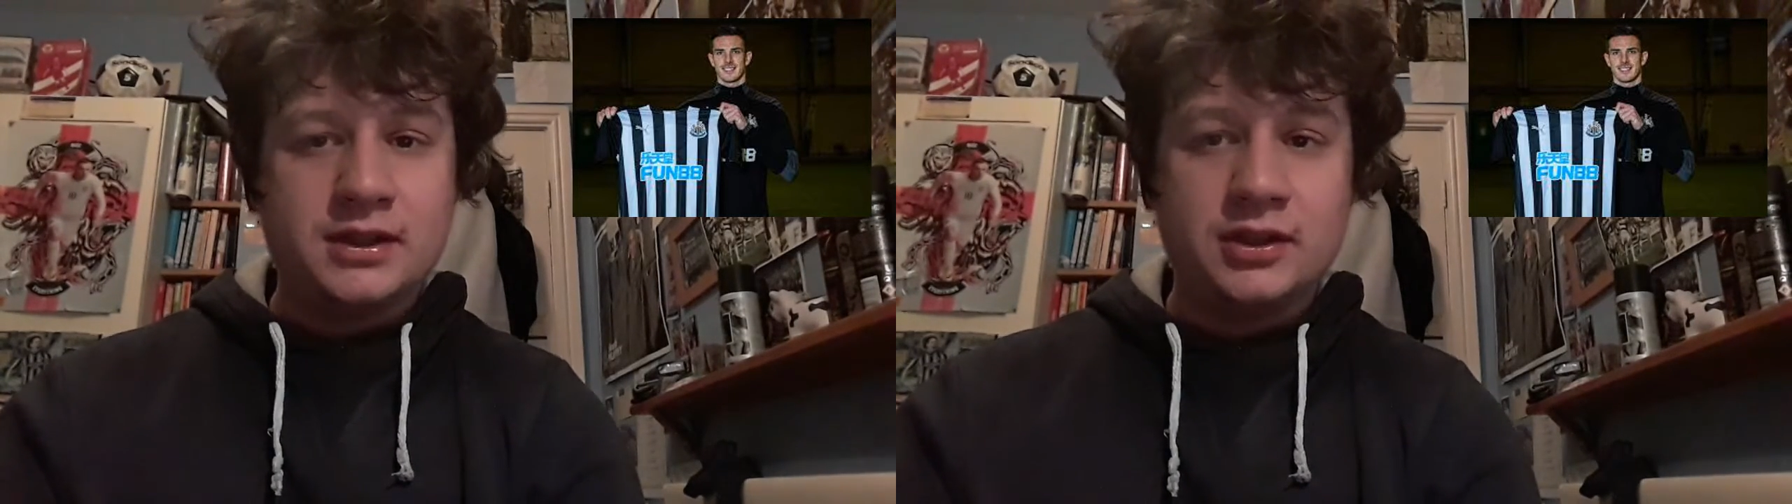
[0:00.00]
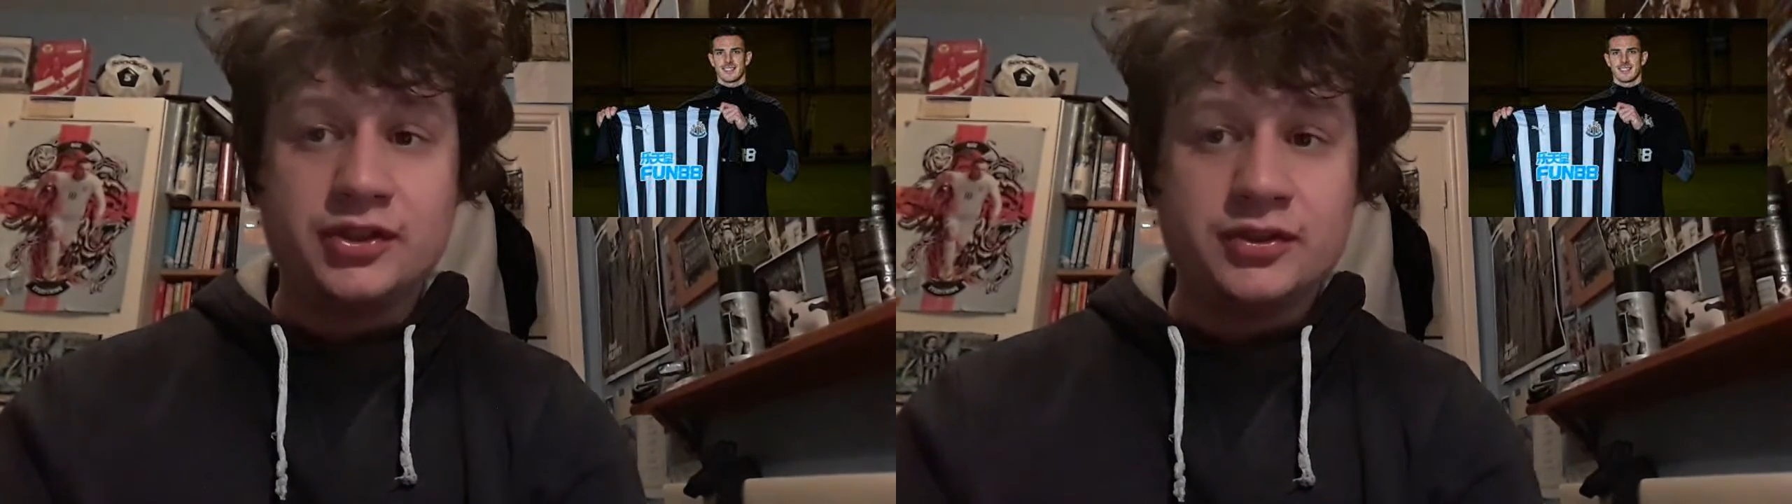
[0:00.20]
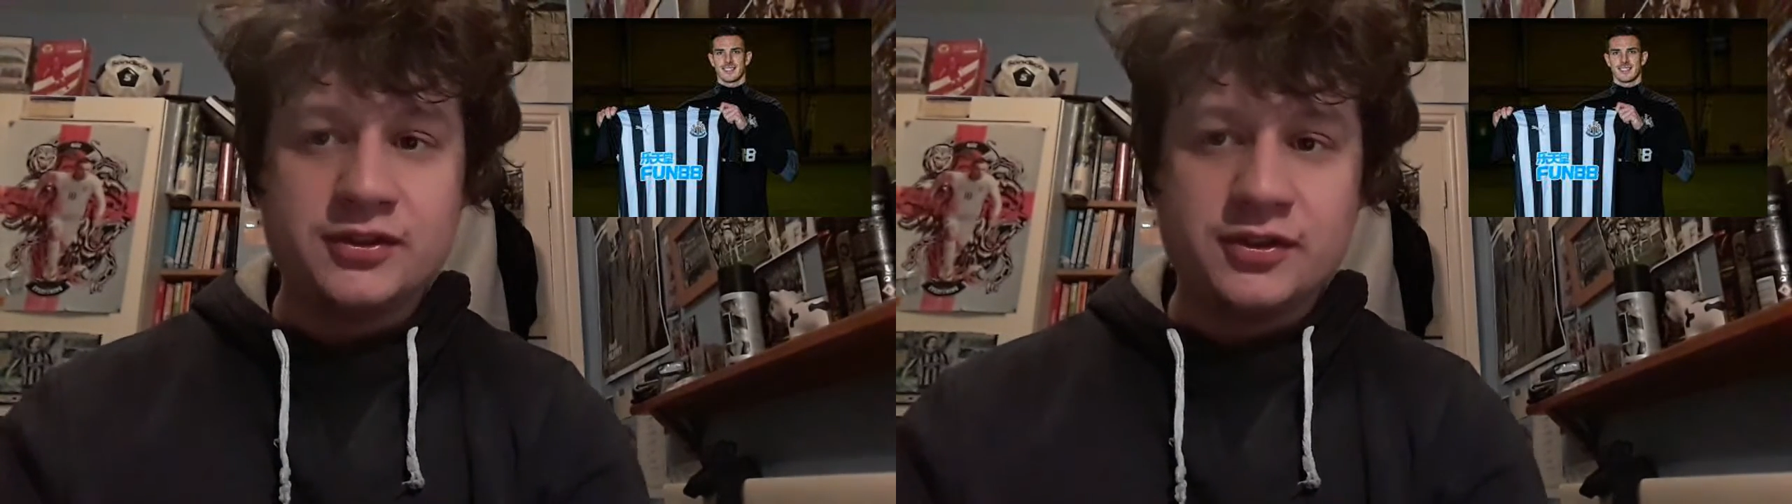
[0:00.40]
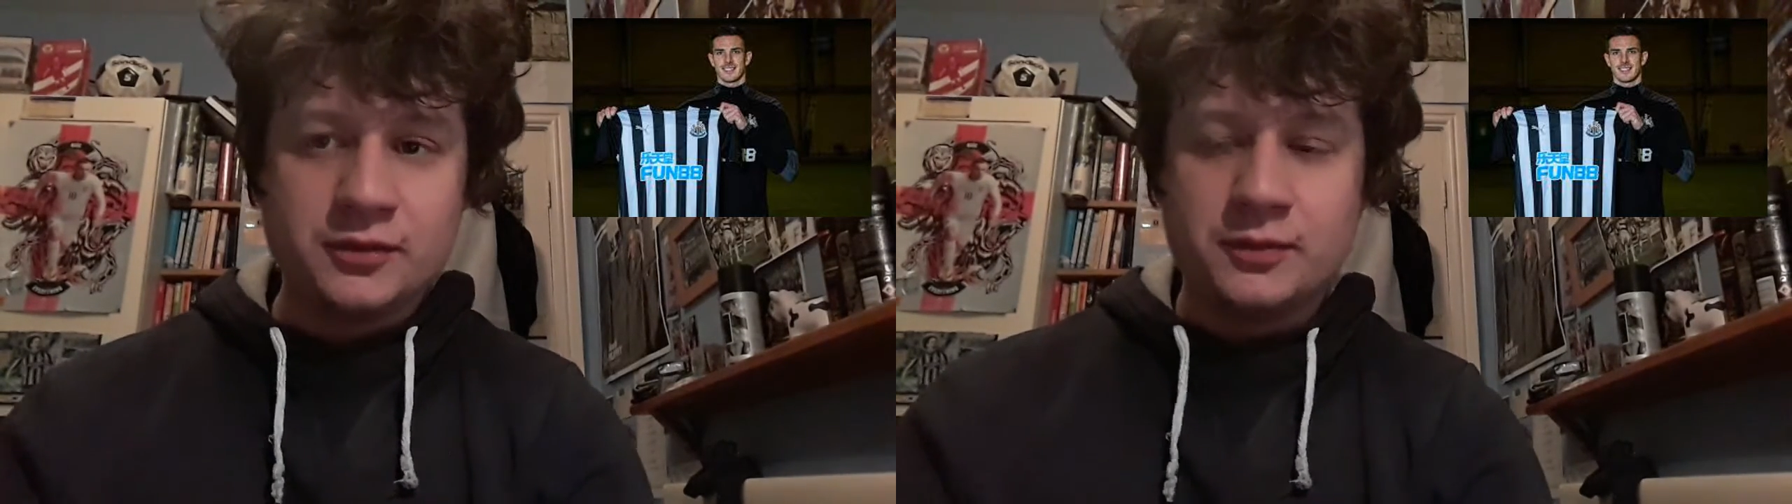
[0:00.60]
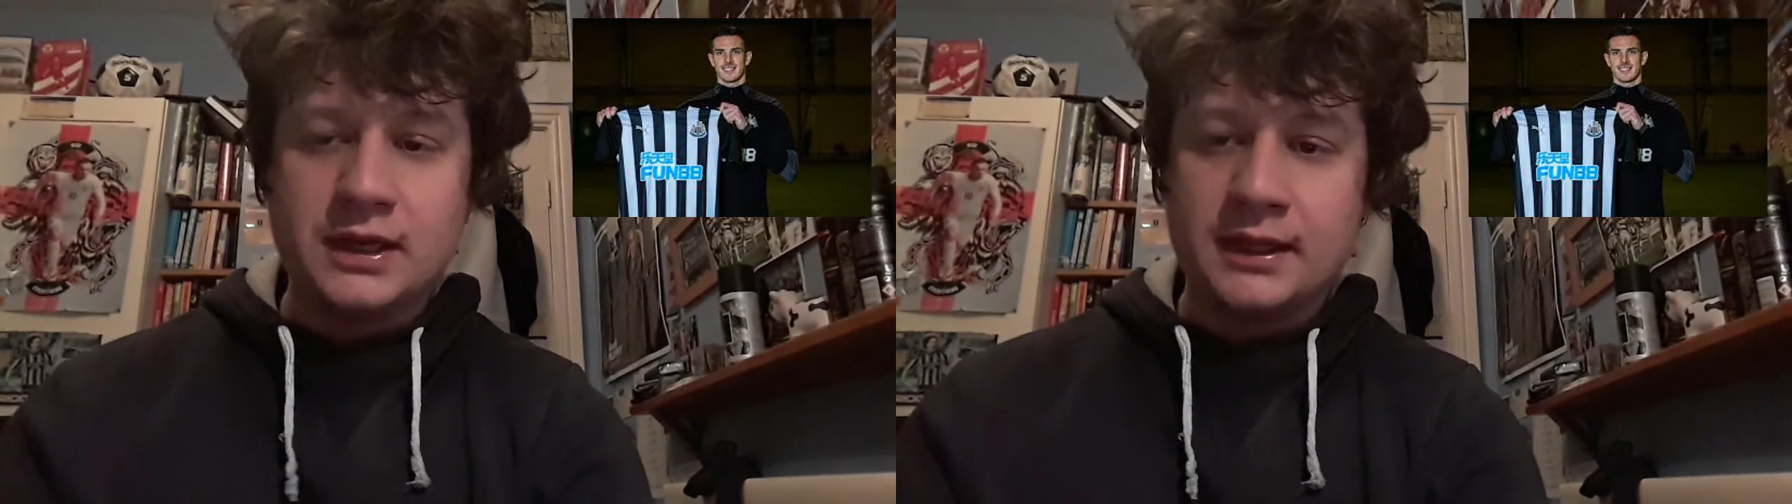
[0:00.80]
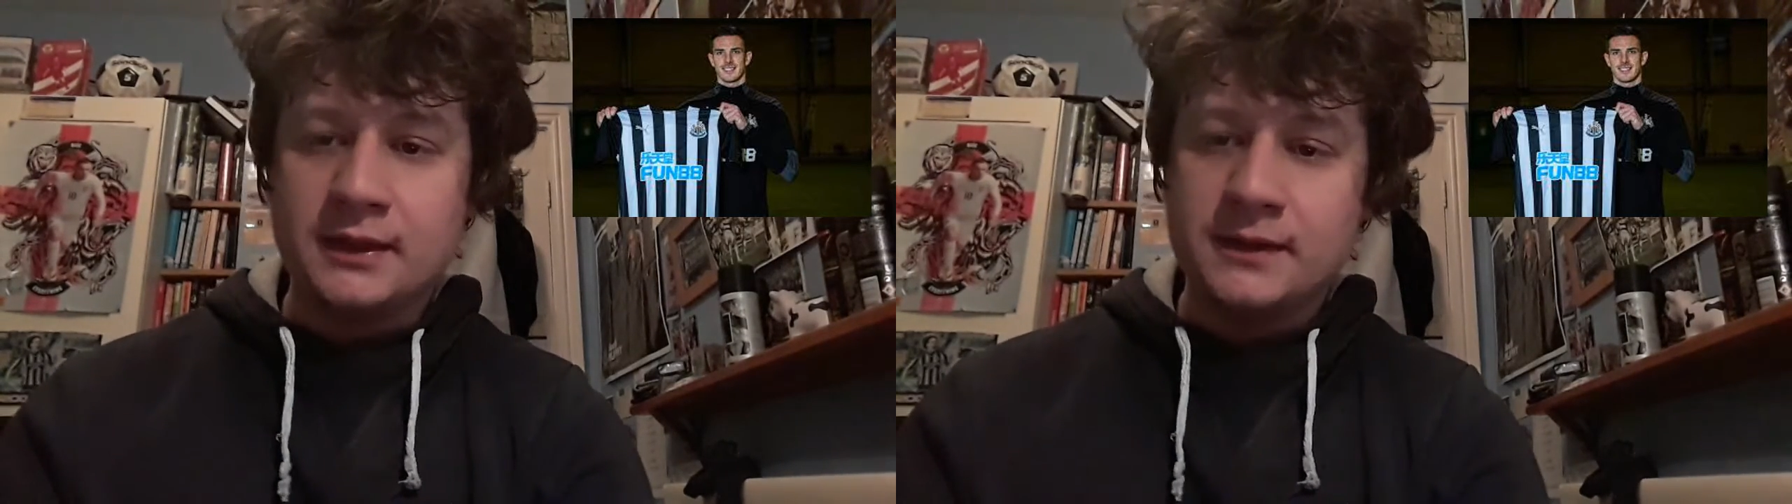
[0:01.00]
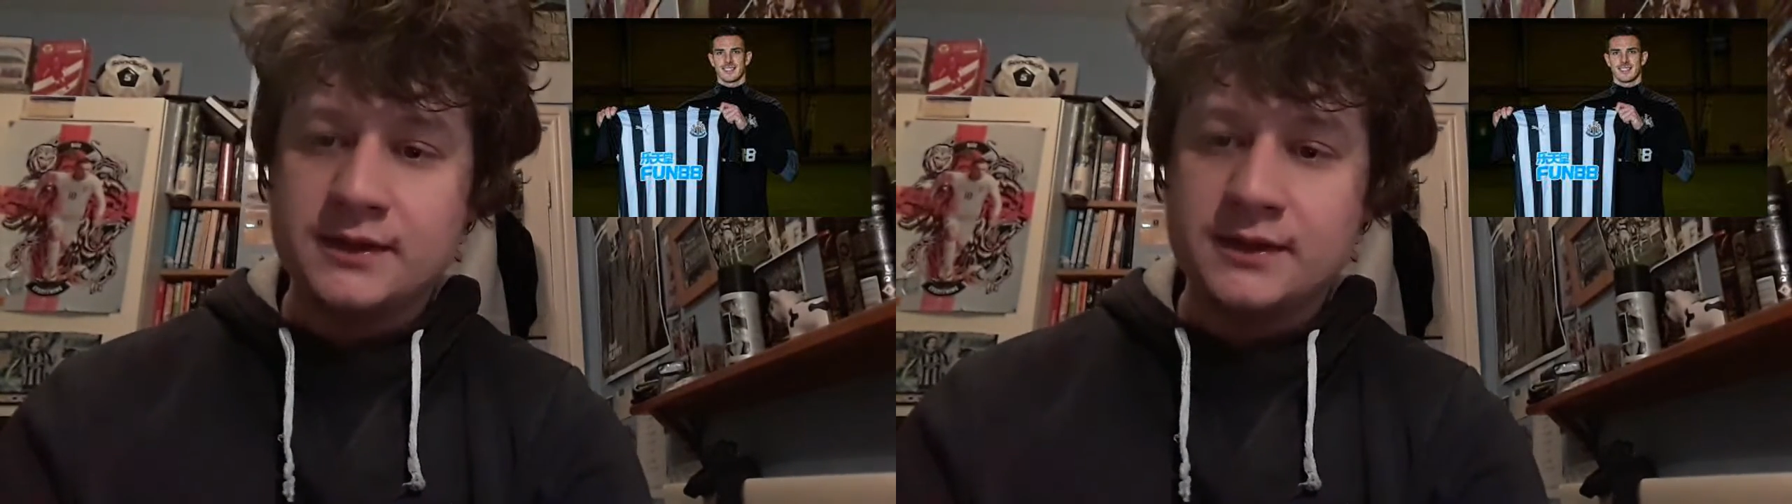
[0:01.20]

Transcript: Lejeune's done well